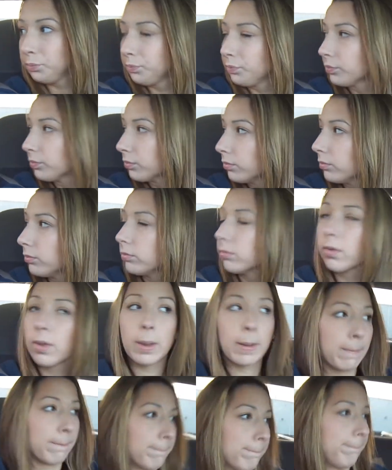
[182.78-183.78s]
The Reese
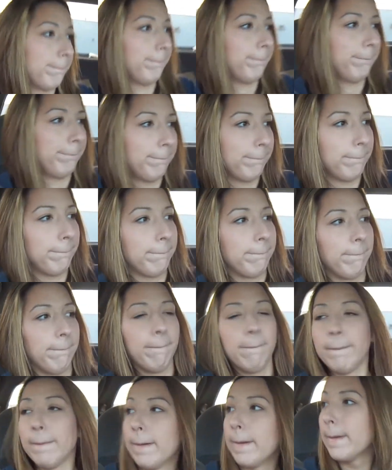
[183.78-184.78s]
chocolate box.
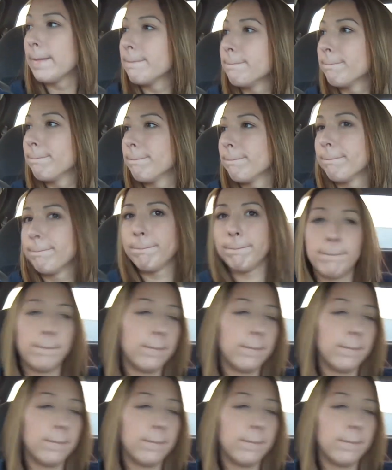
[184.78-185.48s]
Or like Reese's